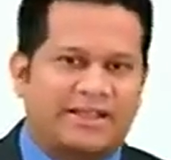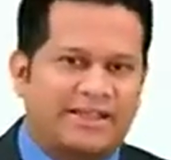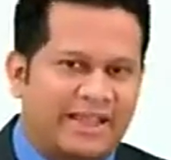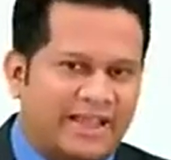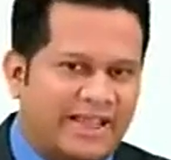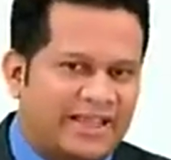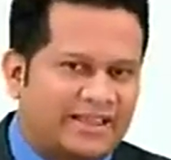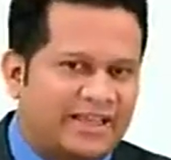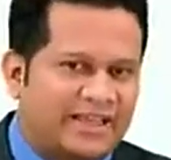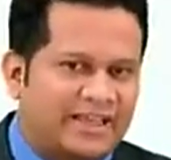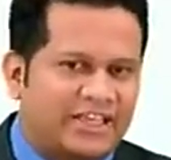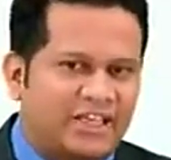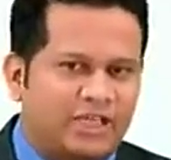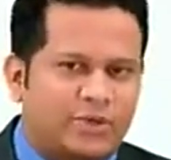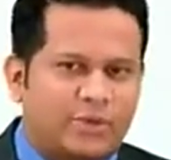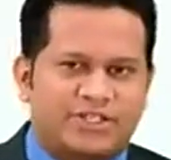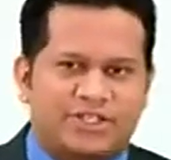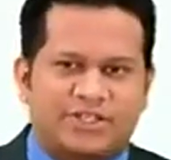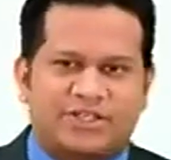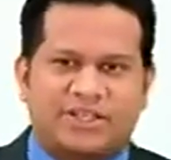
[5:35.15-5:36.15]
Taking that
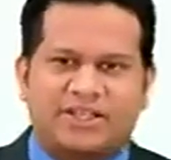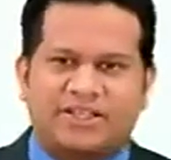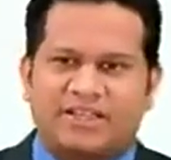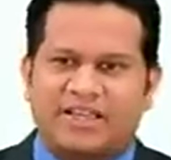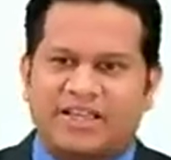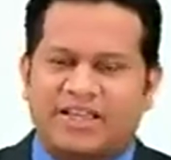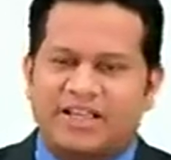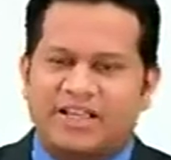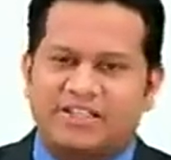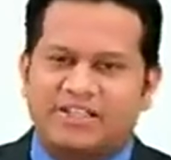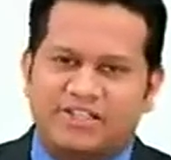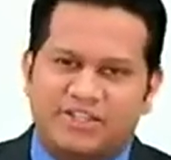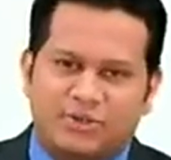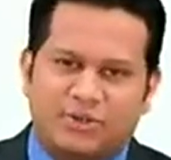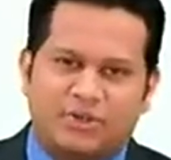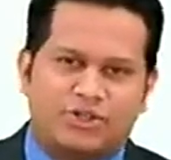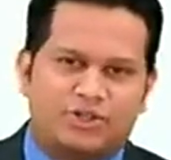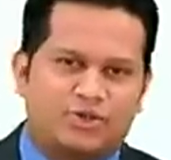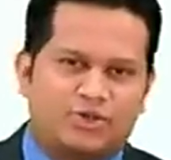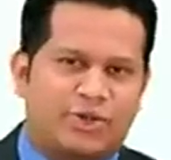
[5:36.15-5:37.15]
equation that K is
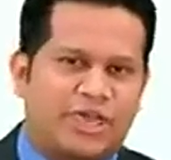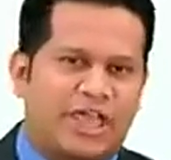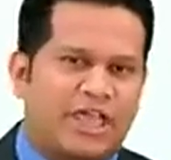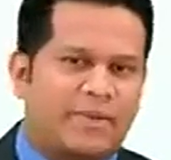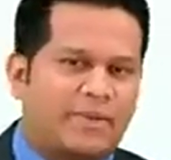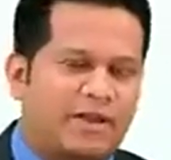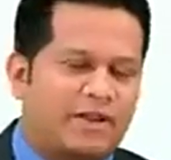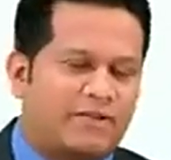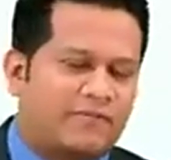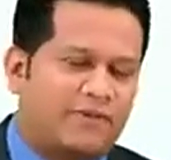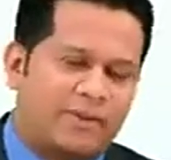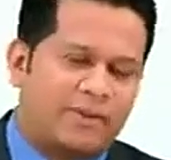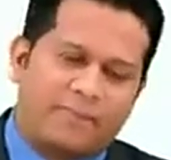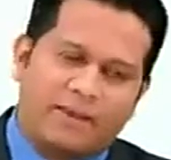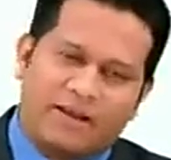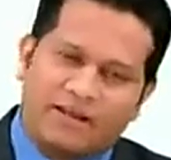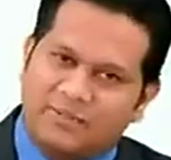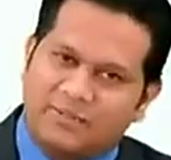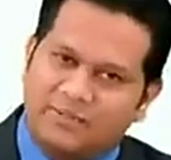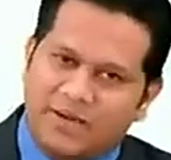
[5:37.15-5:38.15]
equals to M alpha
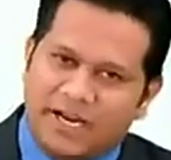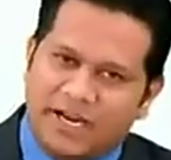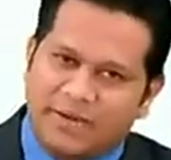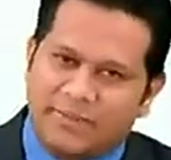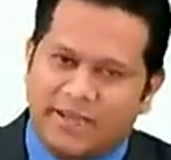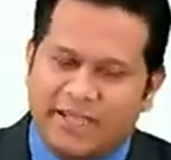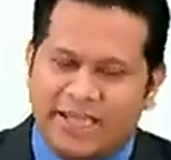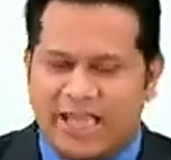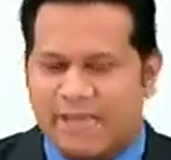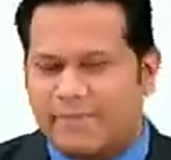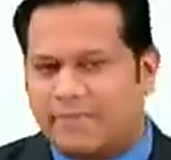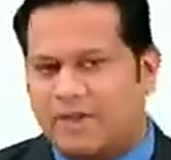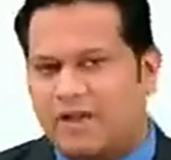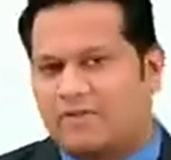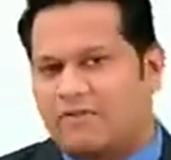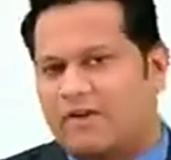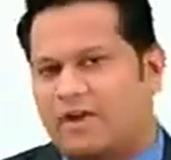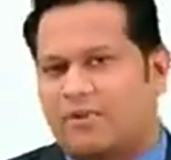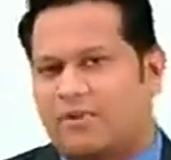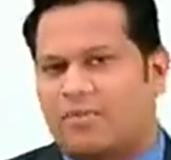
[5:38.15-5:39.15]
multiplied by M
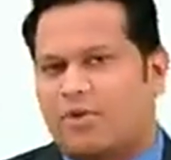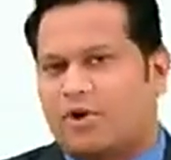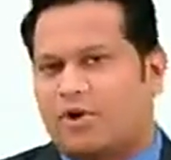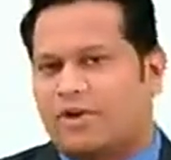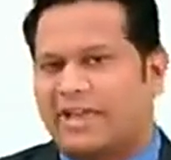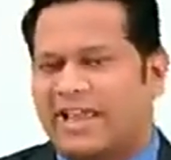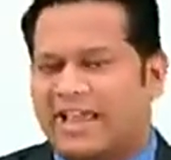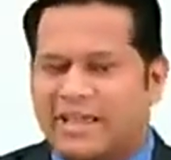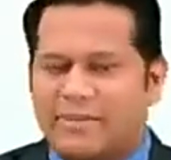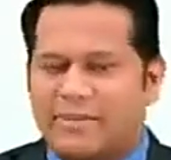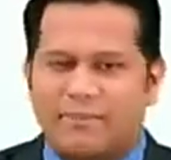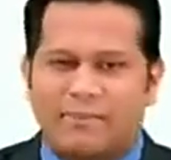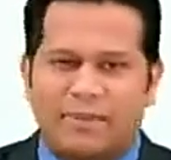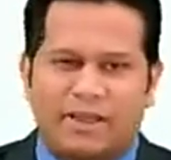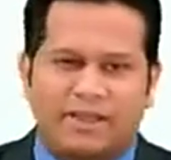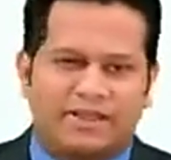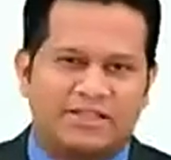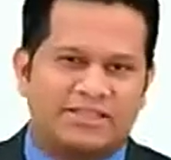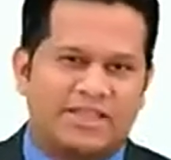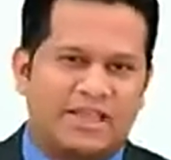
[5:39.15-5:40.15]
alpha upon M
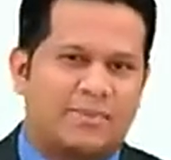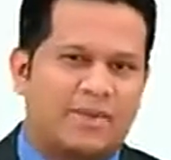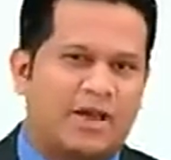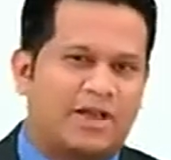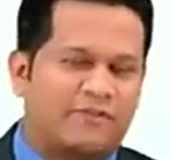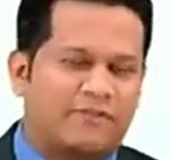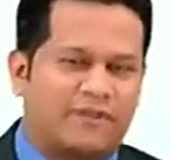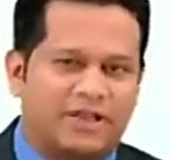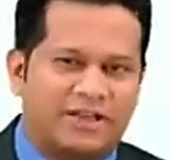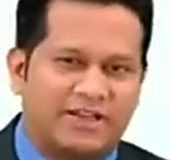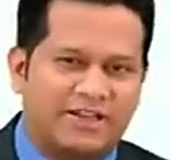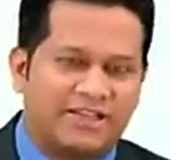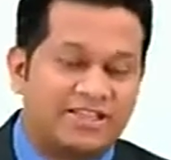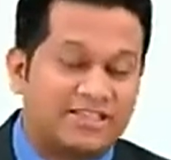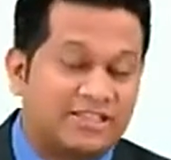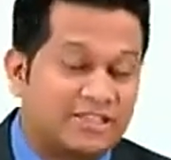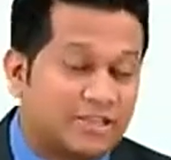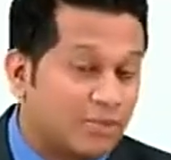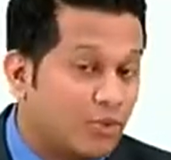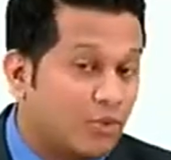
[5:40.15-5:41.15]
minus M alpha, let
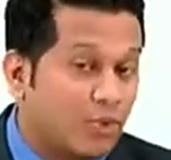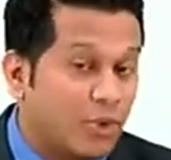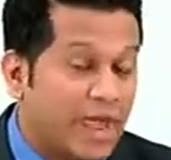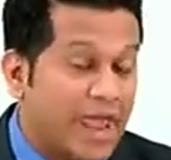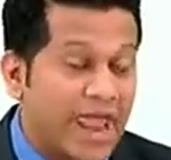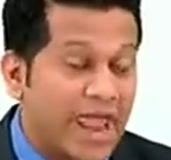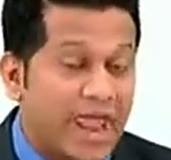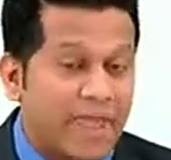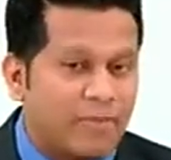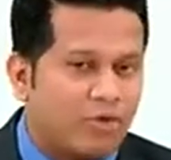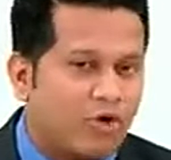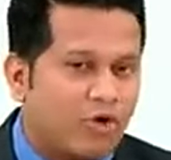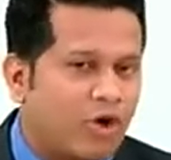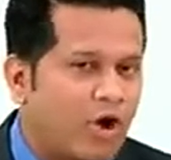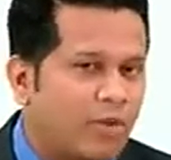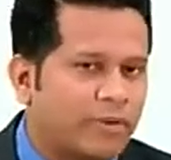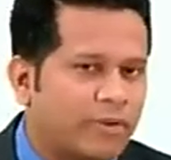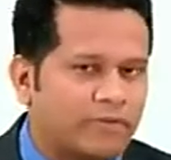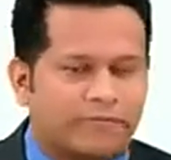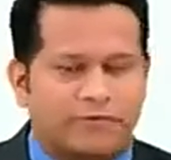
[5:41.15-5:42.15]
us remove M
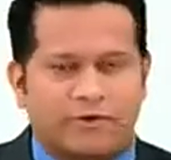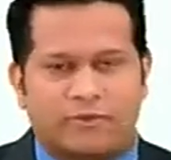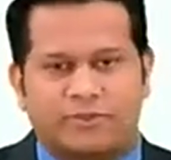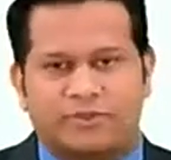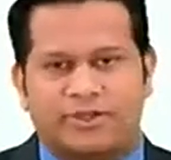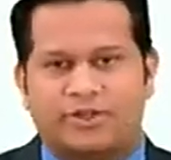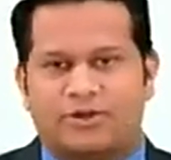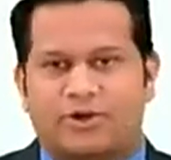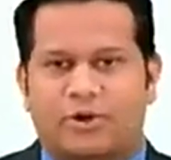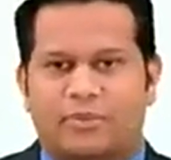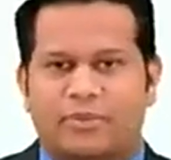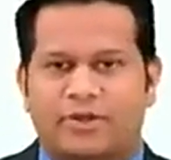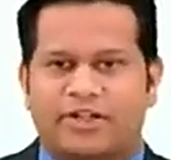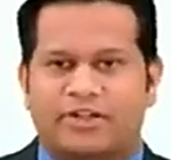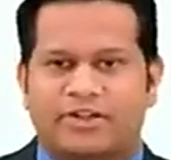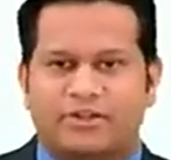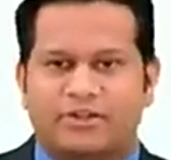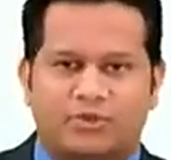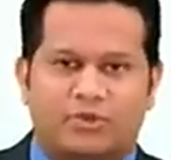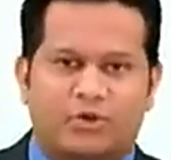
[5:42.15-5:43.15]
common from the
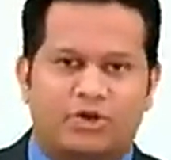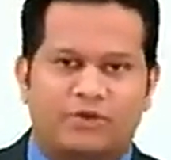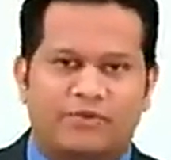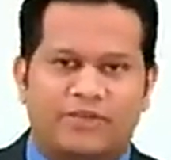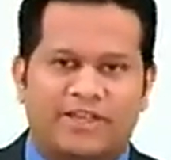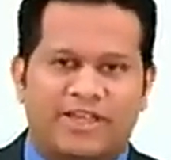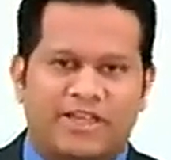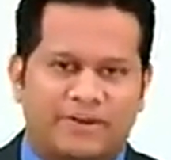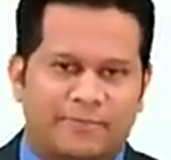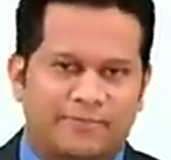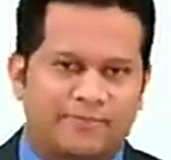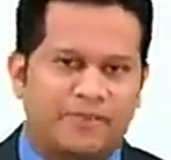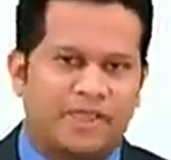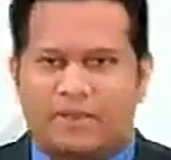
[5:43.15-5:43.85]
denominator. So what do we get?